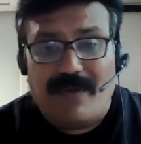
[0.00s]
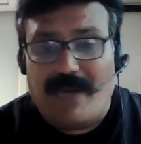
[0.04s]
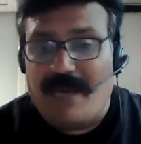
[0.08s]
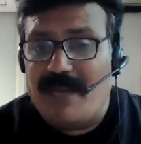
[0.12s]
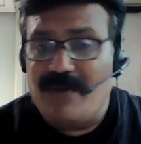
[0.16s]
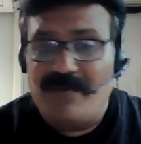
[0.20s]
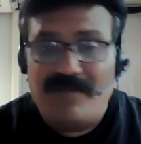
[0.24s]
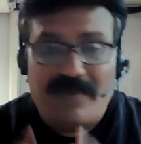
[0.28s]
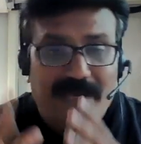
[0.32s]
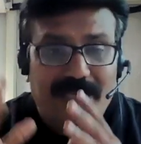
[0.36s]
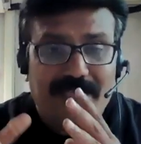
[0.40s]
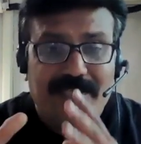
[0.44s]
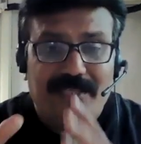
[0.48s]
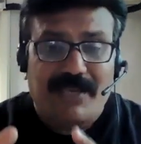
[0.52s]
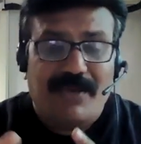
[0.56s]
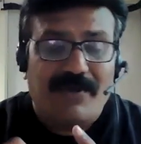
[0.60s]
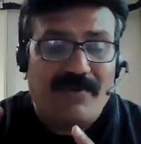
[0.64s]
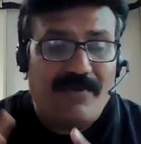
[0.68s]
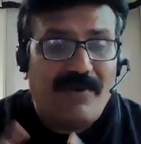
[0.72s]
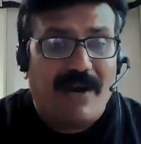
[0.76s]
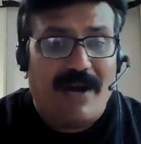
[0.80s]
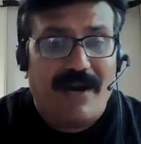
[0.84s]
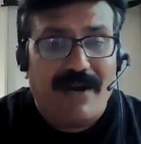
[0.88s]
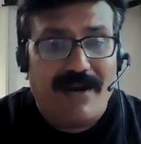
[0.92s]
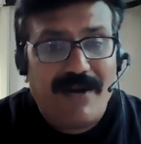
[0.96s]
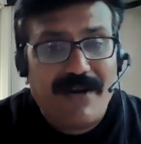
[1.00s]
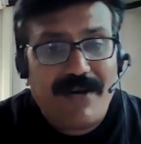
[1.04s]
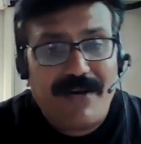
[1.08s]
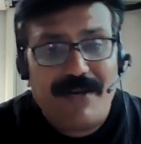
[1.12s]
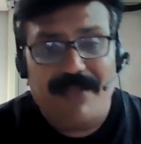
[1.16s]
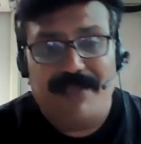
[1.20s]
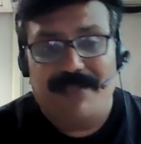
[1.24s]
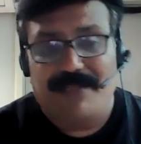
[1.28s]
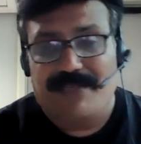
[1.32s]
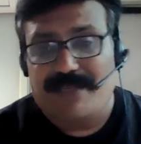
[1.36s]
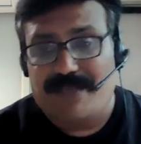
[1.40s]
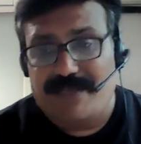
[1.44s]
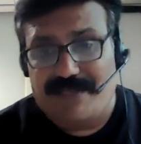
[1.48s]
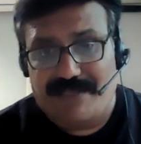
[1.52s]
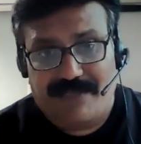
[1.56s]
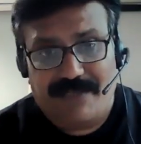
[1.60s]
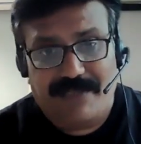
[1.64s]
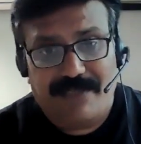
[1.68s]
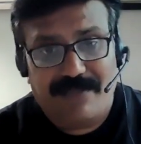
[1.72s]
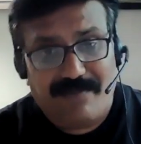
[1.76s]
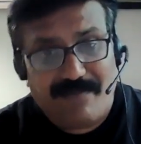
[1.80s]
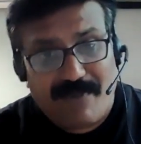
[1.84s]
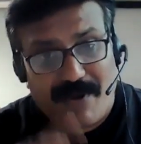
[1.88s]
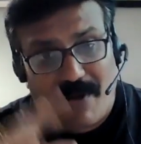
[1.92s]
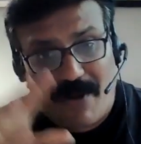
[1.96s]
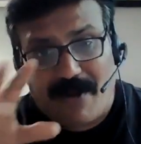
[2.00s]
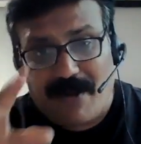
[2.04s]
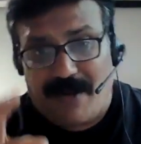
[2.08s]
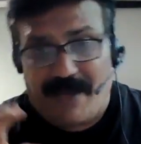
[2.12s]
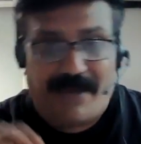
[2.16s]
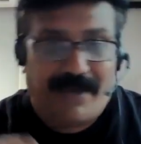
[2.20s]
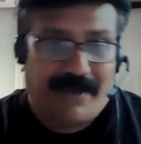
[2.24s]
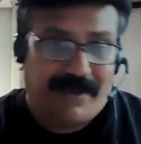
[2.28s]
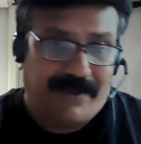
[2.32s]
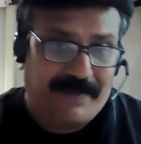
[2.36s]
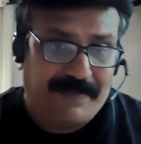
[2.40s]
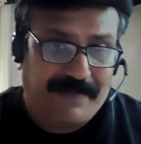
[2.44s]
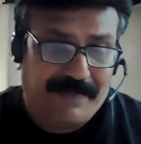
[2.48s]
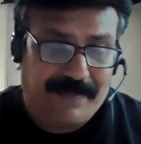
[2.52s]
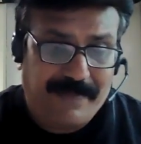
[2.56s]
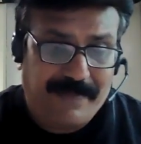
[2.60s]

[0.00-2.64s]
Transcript: can you execute one hundred test cases per day?